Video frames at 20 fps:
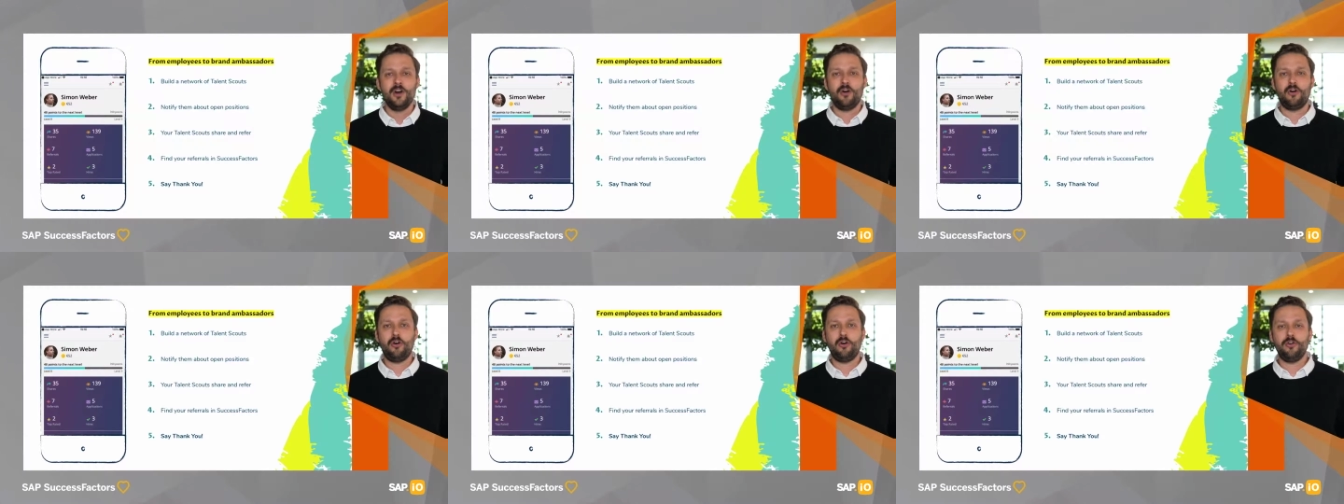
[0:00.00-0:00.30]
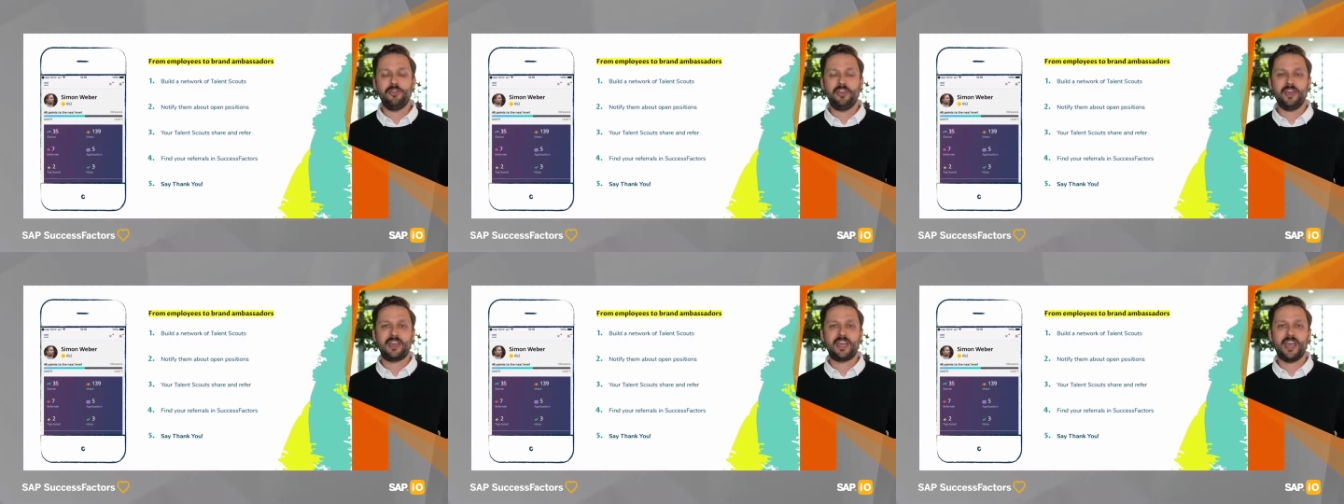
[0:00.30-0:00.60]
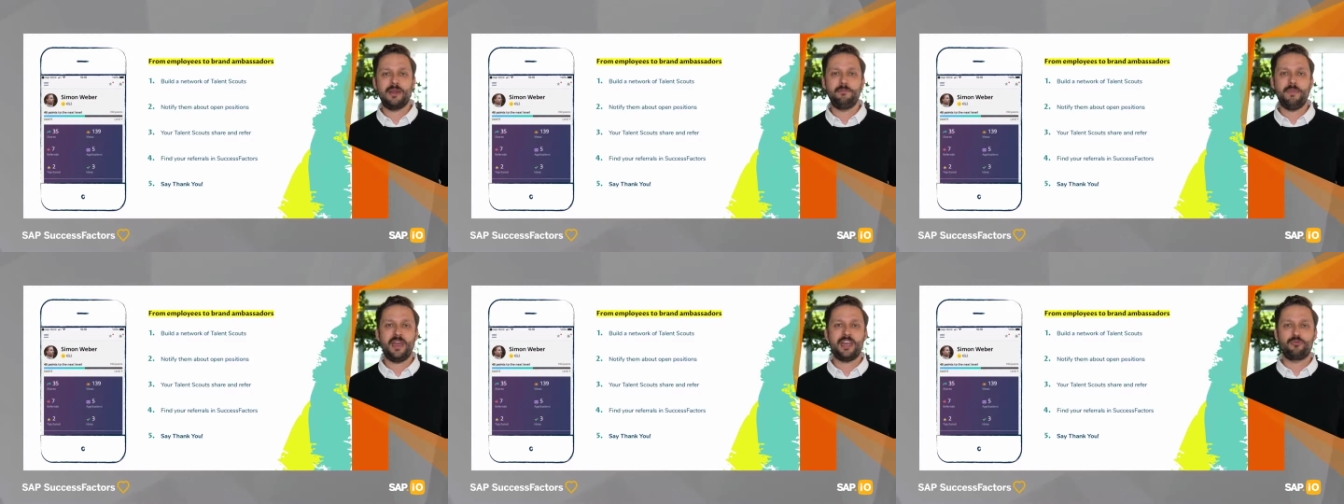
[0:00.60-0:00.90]
or they
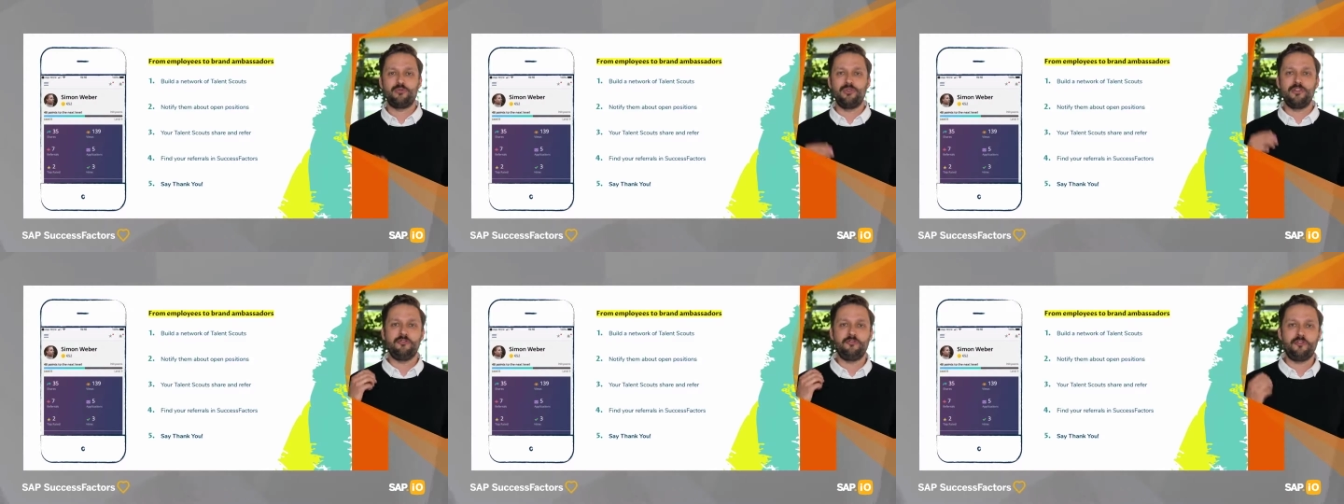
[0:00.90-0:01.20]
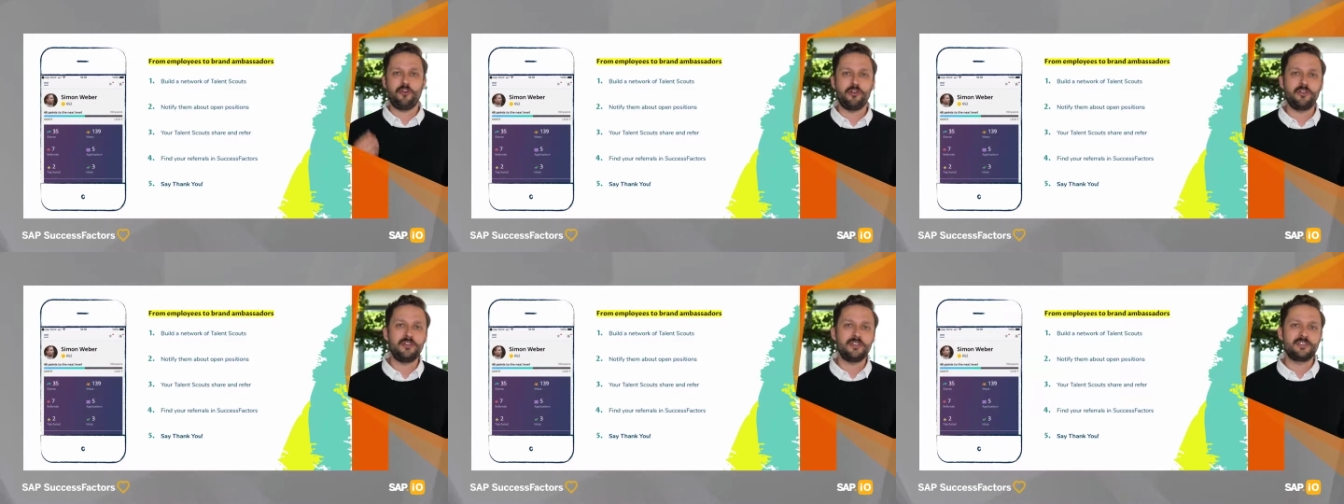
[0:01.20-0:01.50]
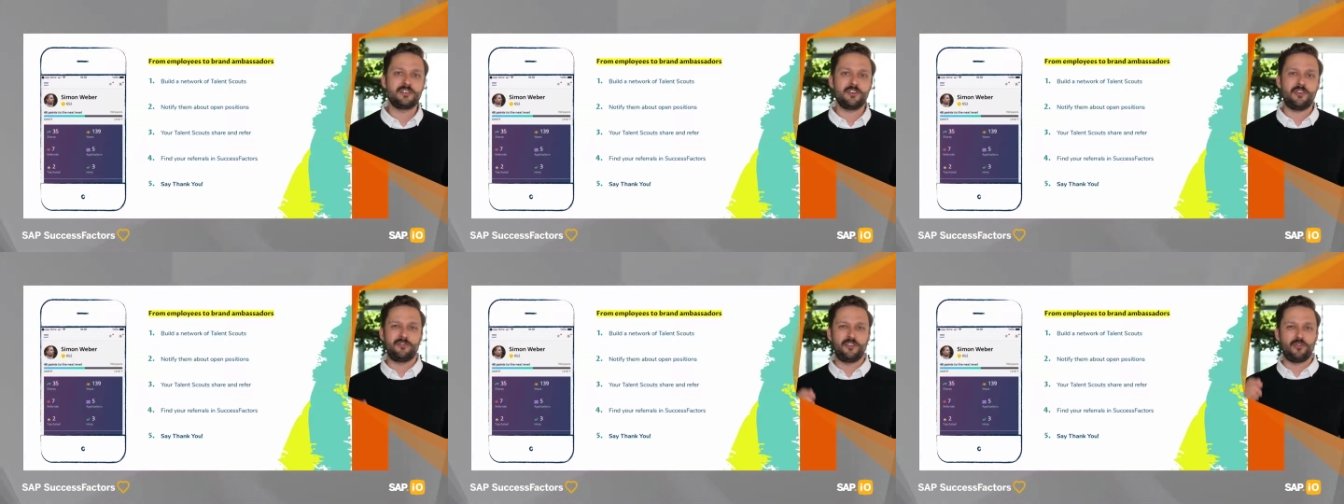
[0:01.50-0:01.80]
can make
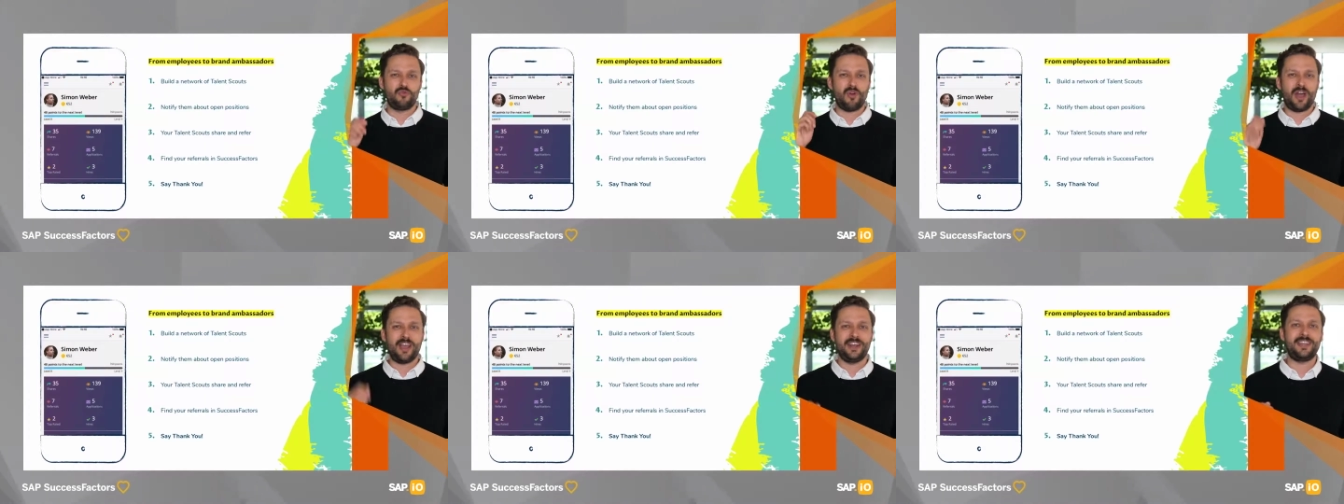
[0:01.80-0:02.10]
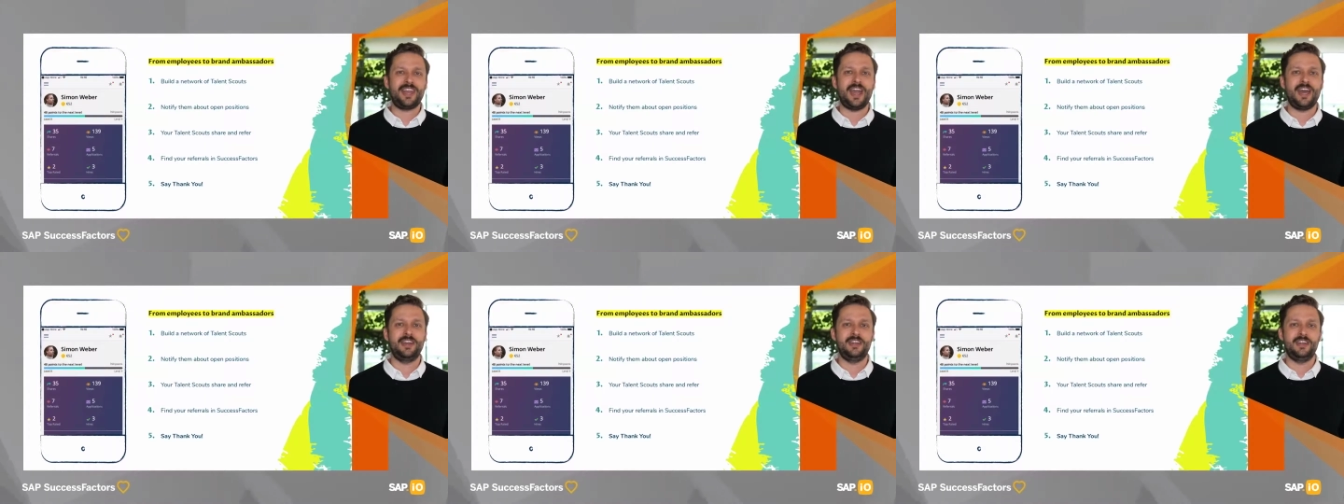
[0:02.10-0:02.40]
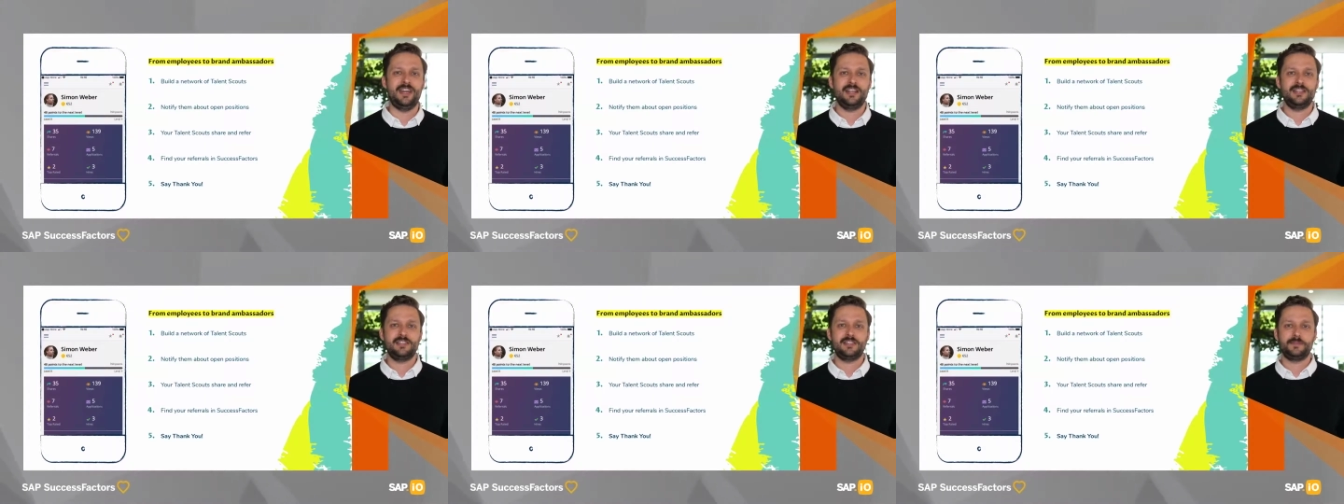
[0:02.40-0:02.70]
referrals of the right
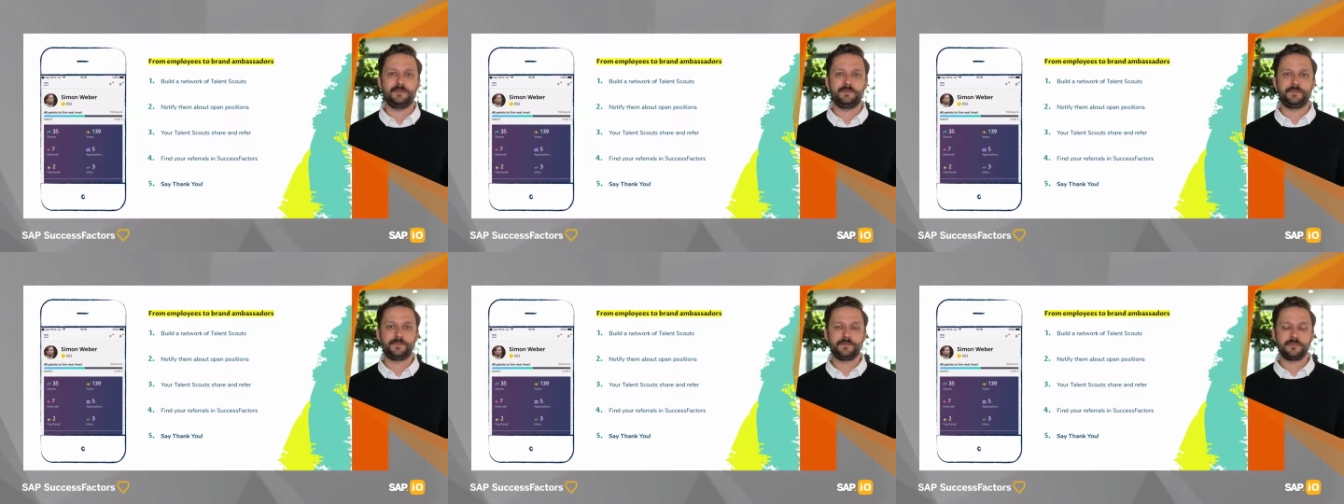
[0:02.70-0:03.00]
candidates.